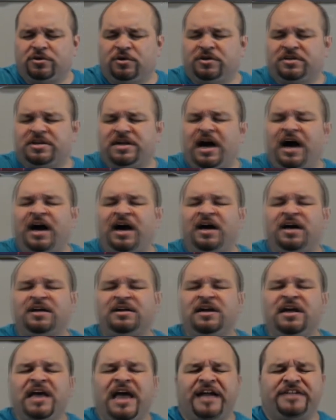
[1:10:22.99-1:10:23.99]
Lord God
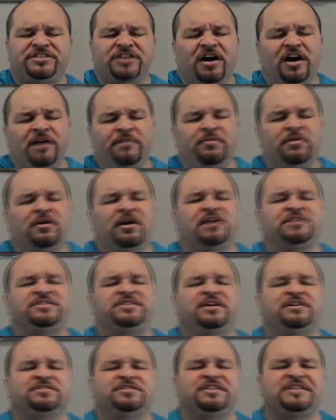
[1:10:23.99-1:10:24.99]
and to humble
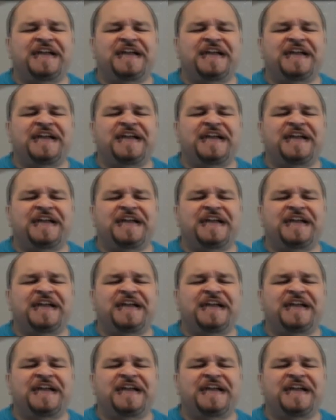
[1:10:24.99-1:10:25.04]
ourselves